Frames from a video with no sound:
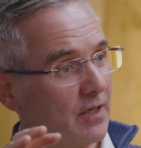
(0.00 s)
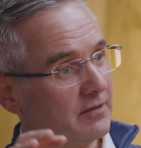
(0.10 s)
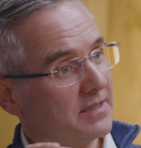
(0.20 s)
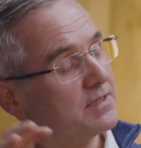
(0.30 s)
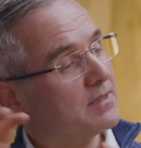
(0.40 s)

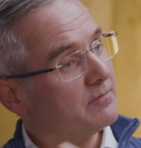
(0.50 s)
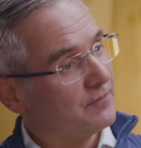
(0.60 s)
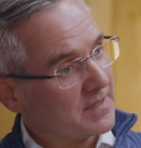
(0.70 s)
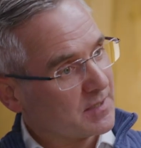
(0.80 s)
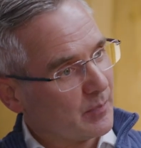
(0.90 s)
instant
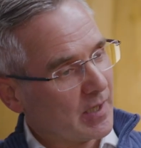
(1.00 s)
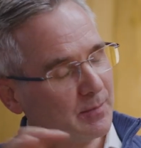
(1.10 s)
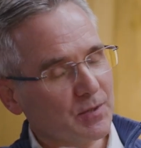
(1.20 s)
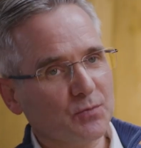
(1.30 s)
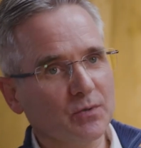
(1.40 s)
faster
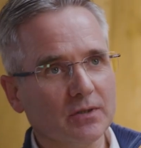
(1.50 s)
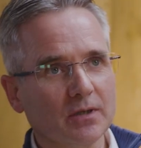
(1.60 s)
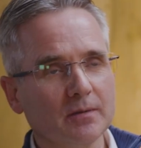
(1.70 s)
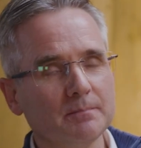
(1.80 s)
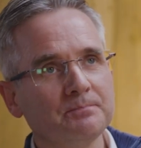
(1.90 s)
payments will
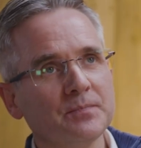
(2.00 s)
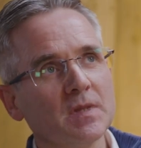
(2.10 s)
come.